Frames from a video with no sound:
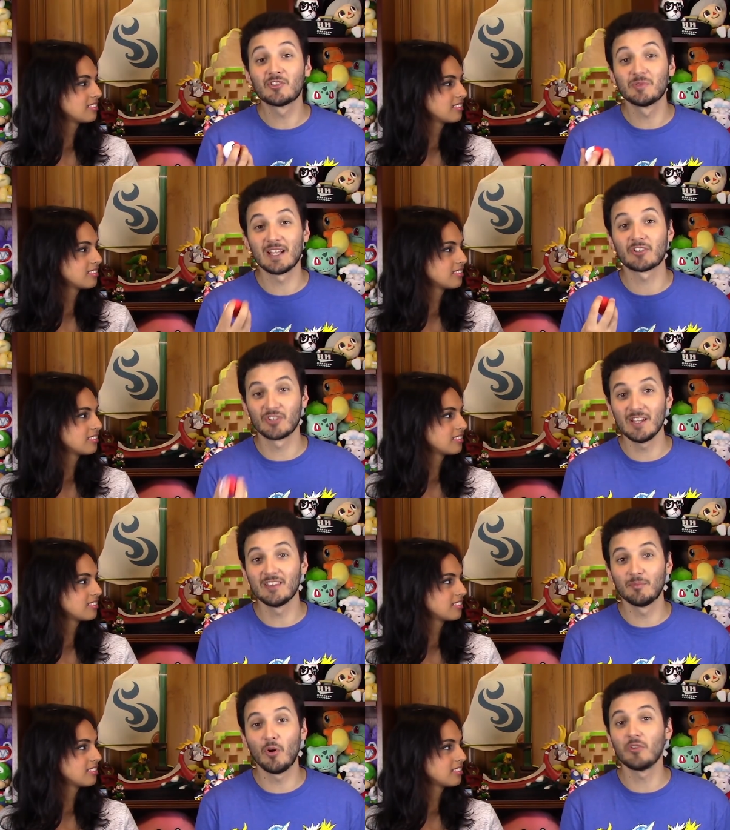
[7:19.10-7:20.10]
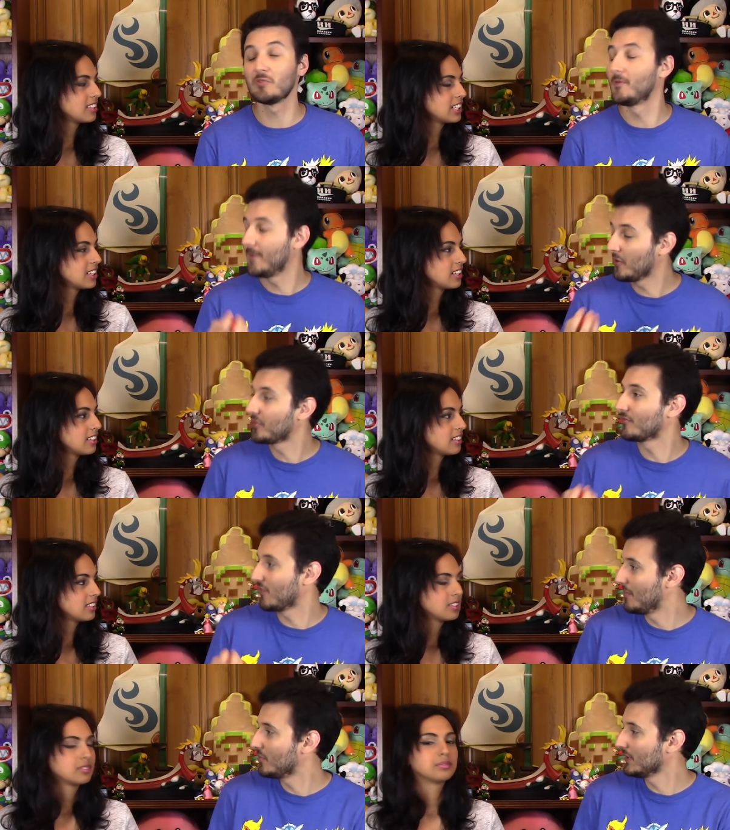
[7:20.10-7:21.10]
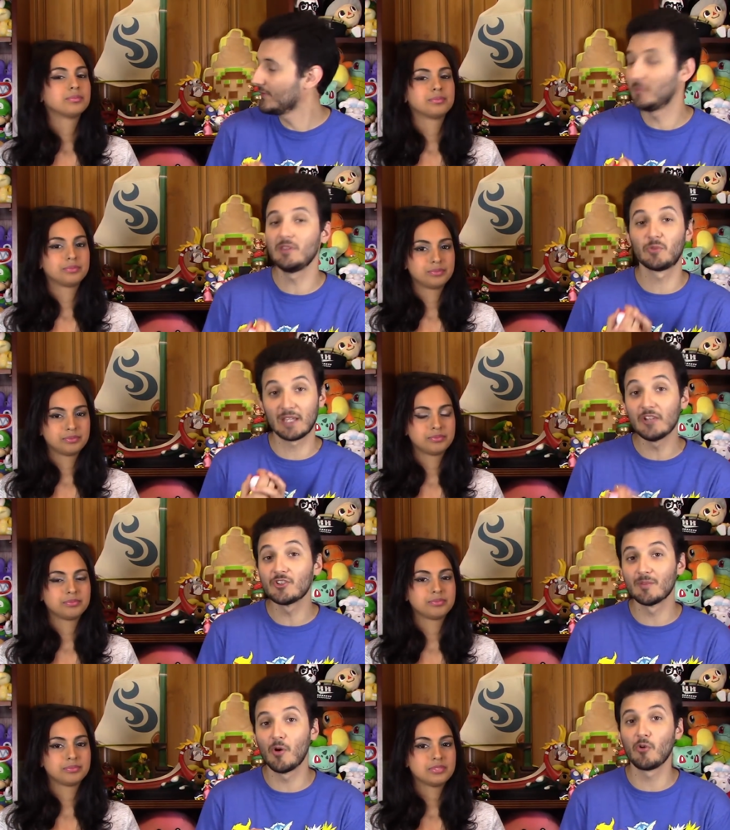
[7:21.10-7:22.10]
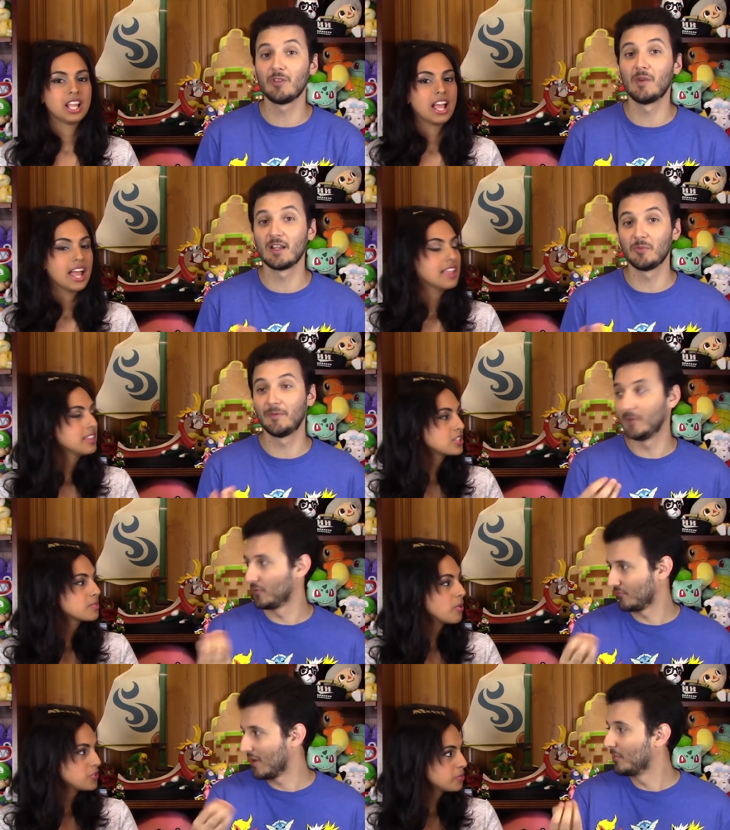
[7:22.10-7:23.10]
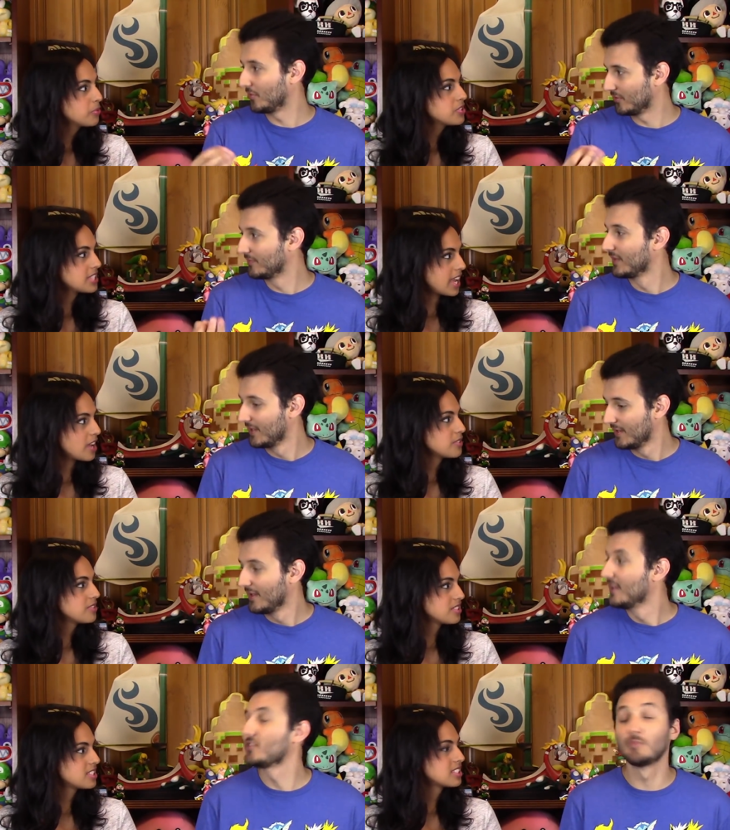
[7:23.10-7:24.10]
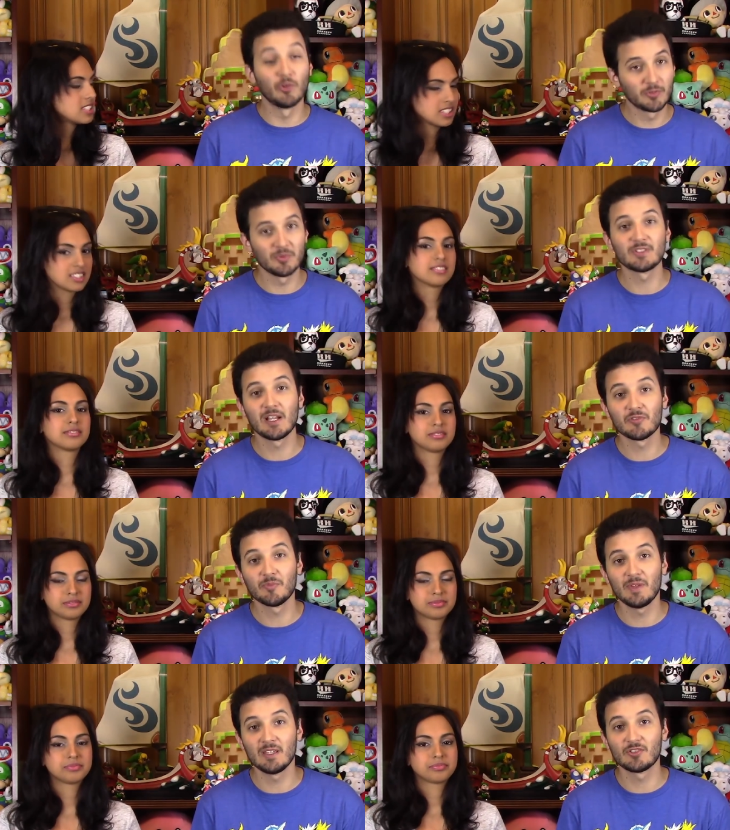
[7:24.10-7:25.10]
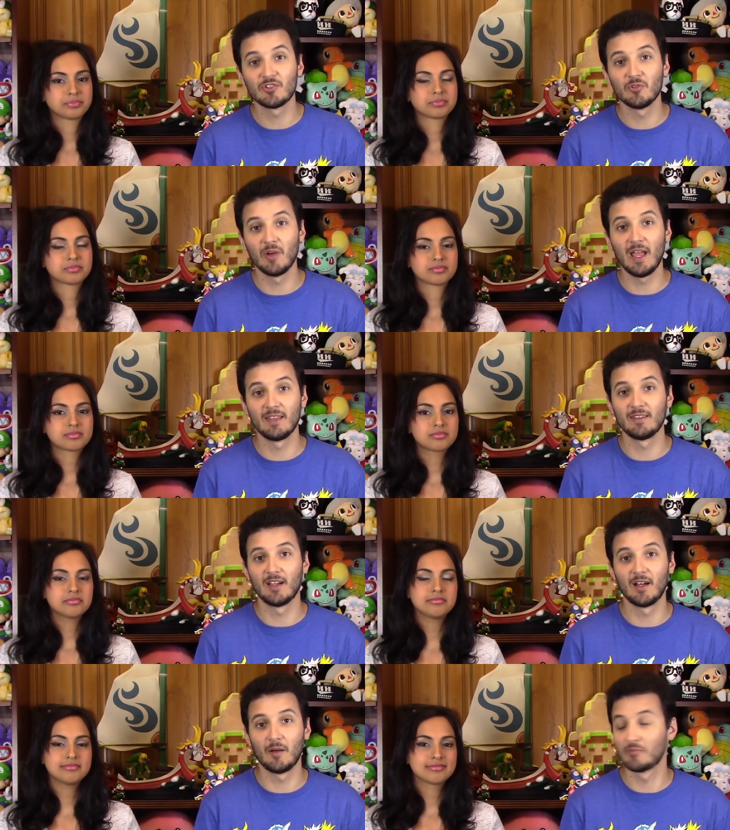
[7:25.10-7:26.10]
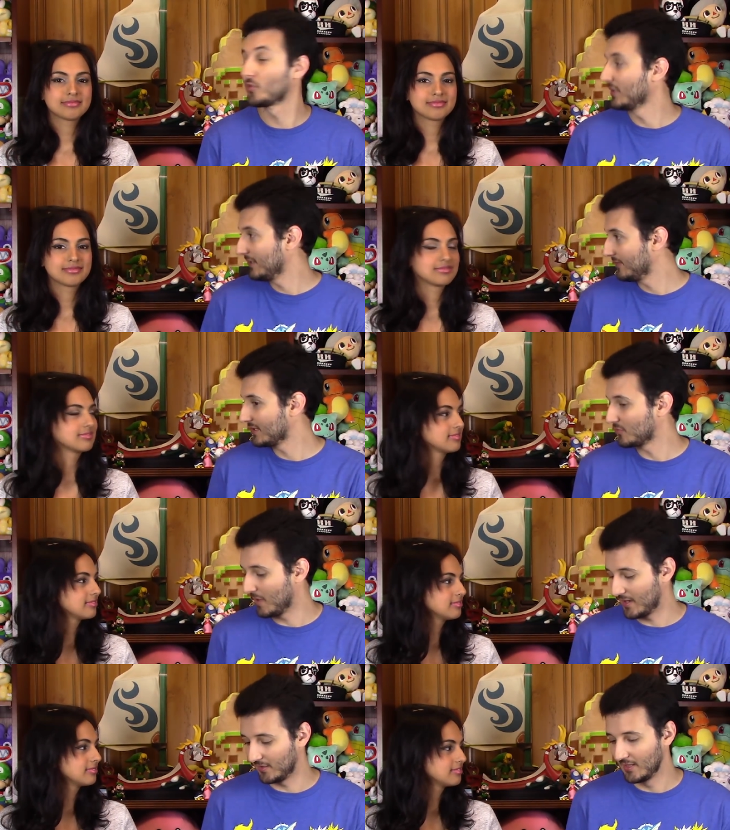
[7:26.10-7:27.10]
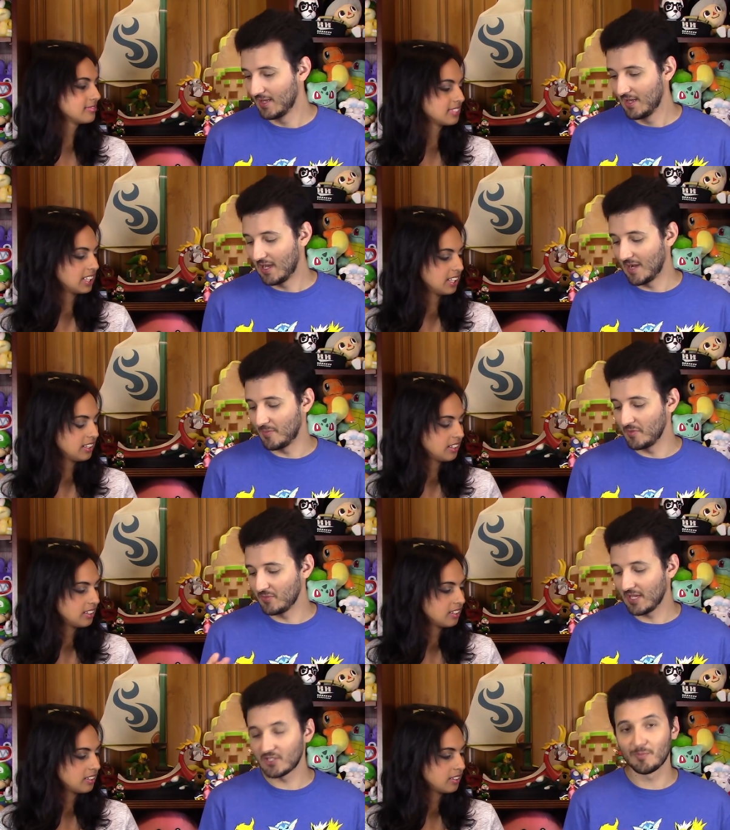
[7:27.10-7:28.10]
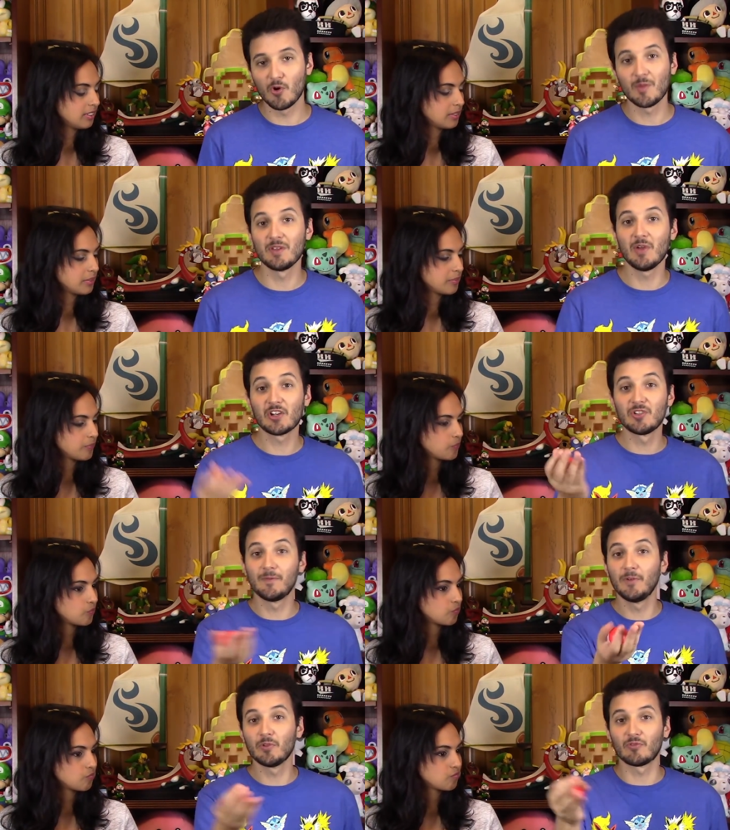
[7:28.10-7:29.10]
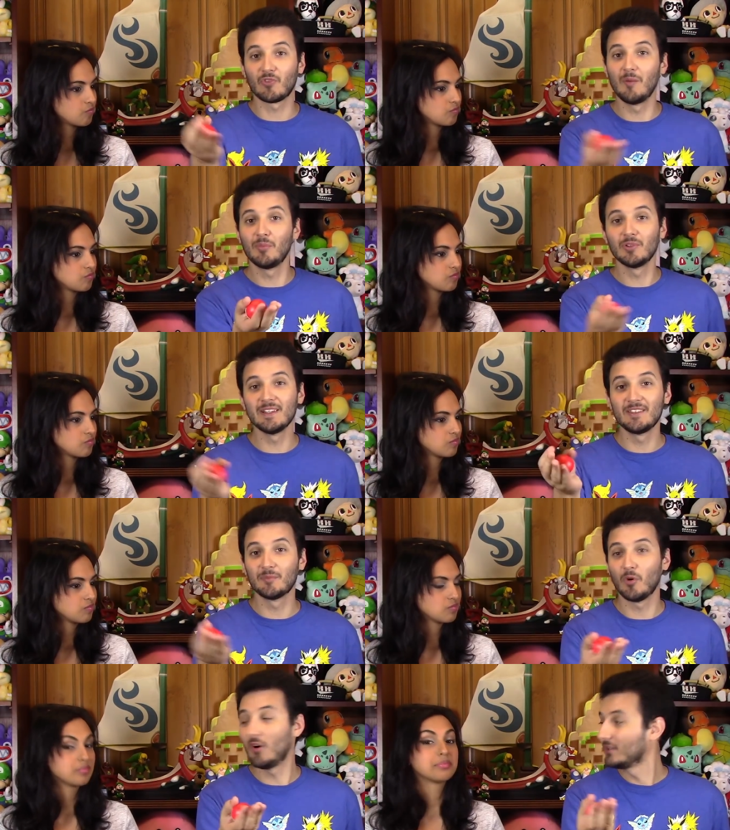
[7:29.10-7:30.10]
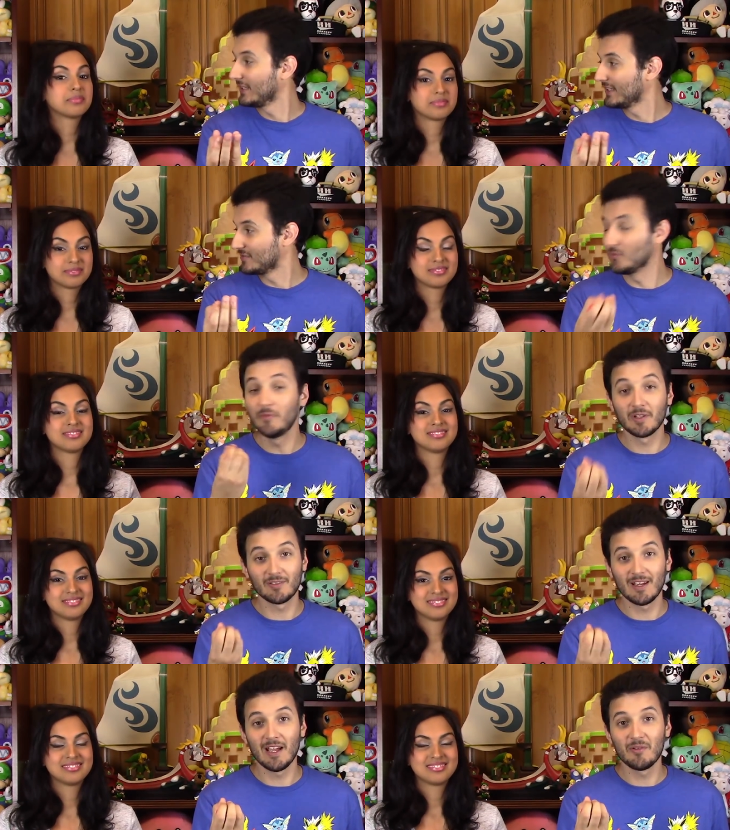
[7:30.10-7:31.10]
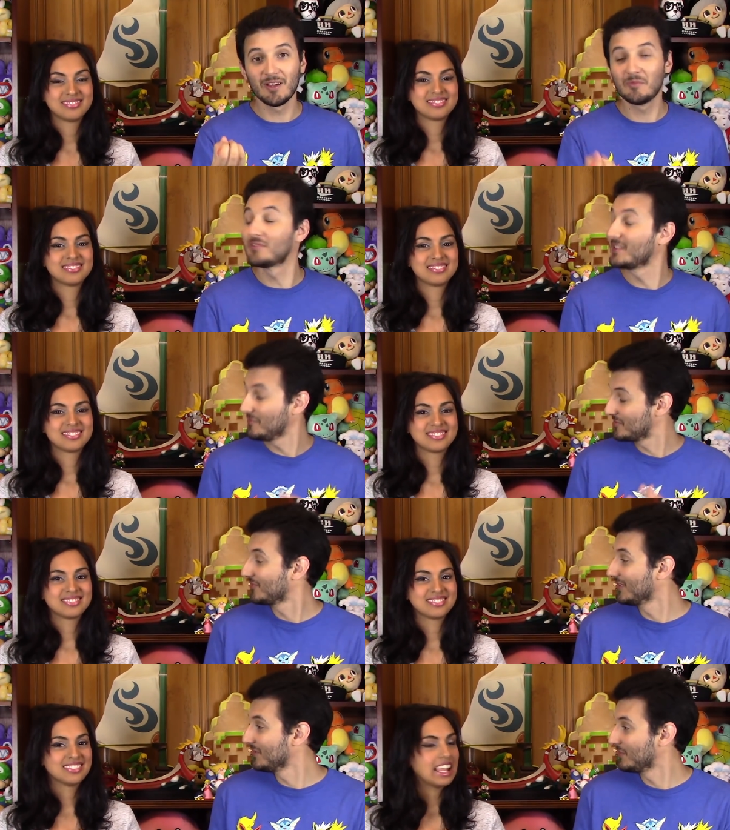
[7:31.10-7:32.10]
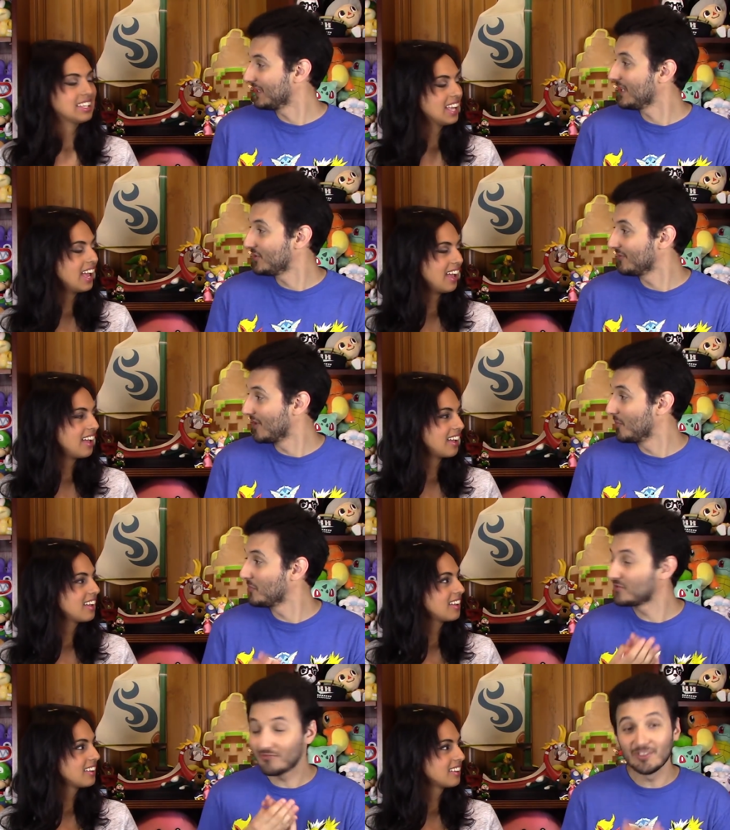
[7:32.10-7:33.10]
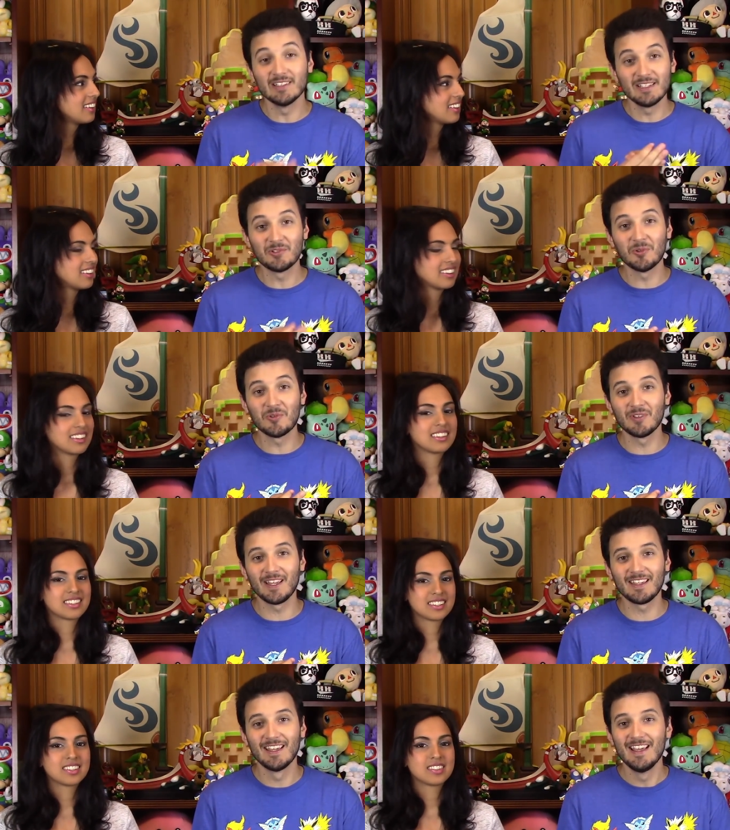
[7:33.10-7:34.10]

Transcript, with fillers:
Speaker 1: was actually in the ball. You felt the rumble even when you were catching a Pokemon. You and would feel the rumble. Sounds. There's multiple sounds for Pikachu, and uh, I'm sure Eevee as well. Uh, but when you catch a Pokemon, you actually feel the rumble in the ball, like it's moving around. It was it was really with the yeah. HD rumble was really cool. Like